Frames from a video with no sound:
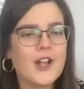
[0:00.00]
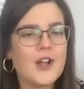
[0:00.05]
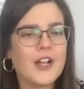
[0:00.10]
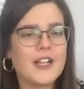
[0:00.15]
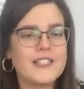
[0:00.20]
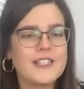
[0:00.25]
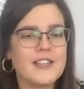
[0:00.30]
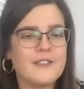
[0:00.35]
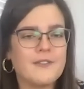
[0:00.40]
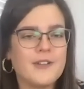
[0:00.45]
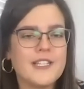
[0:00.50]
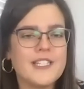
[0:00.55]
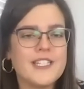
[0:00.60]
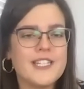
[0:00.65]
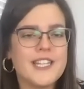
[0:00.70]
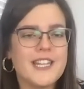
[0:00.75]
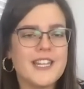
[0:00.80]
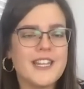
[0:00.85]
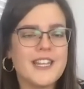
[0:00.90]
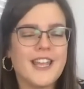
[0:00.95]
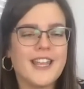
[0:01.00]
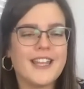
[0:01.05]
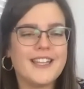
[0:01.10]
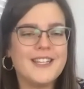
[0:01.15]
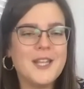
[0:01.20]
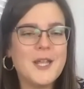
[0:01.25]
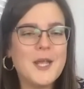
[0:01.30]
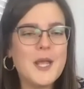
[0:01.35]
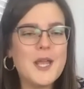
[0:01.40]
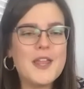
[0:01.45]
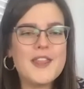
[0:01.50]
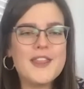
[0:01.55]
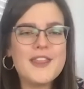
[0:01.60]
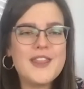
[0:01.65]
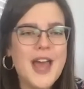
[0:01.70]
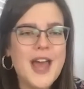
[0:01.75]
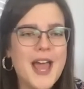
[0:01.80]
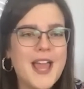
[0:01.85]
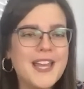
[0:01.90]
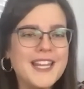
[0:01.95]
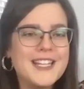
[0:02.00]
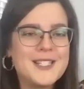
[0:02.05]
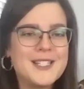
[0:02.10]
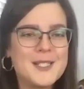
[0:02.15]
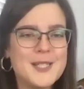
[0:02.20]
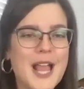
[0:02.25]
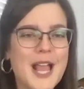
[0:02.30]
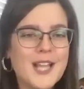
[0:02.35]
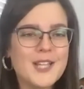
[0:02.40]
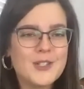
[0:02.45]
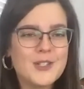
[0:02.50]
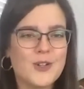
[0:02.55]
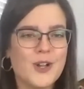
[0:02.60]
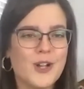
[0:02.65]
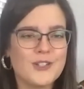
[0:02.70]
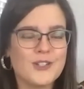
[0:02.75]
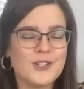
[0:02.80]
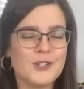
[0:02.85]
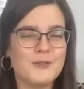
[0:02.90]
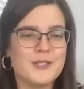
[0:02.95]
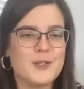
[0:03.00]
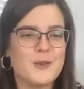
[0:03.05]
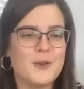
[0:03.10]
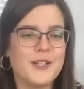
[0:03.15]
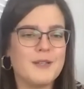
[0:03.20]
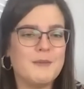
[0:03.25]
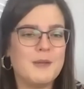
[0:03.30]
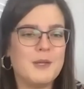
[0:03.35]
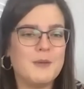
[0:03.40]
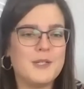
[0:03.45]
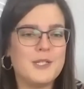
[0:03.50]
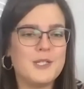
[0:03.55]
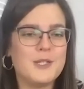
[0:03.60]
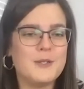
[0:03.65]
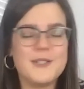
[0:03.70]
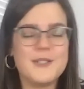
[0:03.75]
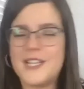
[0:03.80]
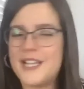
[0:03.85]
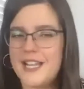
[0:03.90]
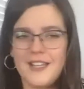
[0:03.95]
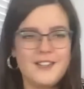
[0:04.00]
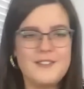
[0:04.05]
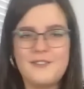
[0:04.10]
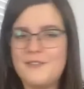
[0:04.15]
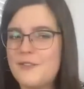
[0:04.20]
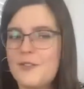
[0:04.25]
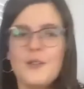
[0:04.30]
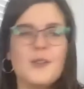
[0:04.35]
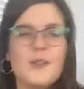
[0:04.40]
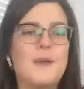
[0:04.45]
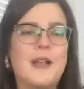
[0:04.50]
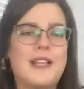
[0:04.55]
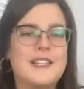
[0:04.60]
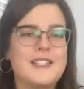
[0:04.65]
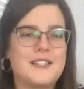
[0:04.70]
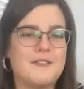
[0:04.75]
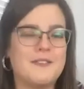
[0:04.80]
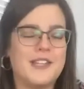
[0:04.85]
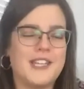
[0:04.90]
crossed every T, and that exact structure was going to be what you did for the rest of the